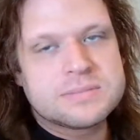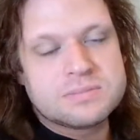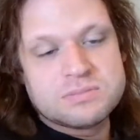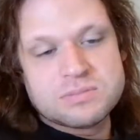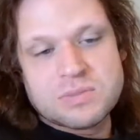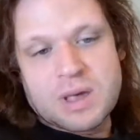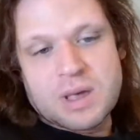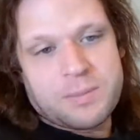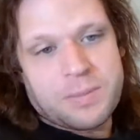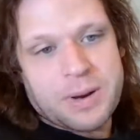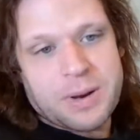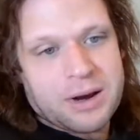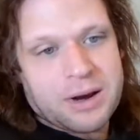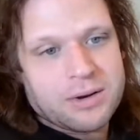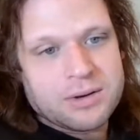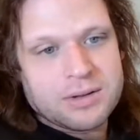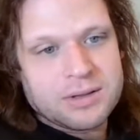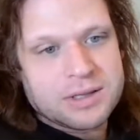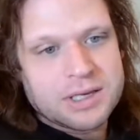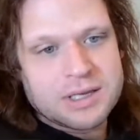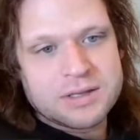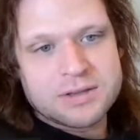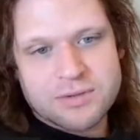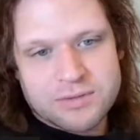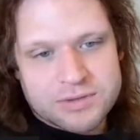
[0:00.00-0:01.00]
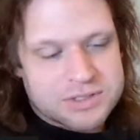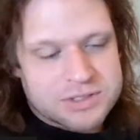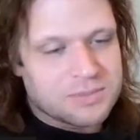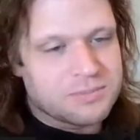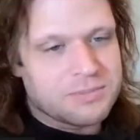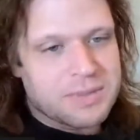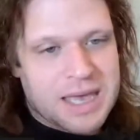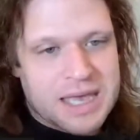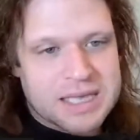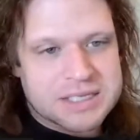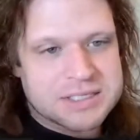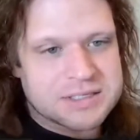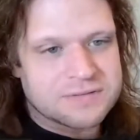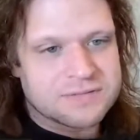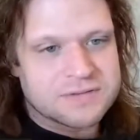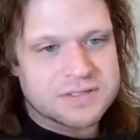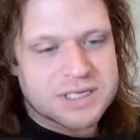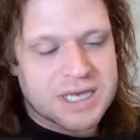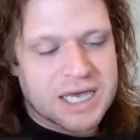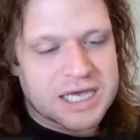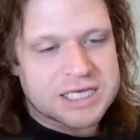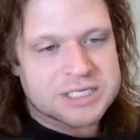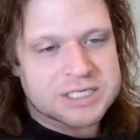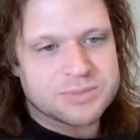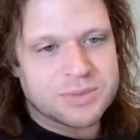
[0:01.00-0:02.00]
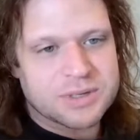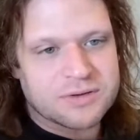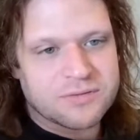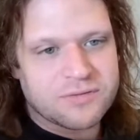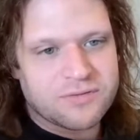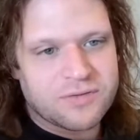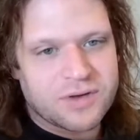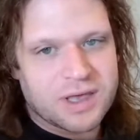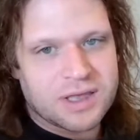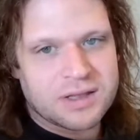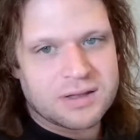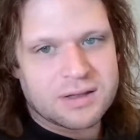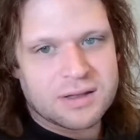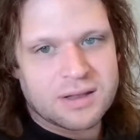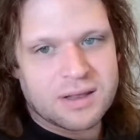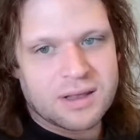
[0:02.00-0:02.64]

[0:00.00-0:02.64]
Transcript: apparently there was a massive seismic event.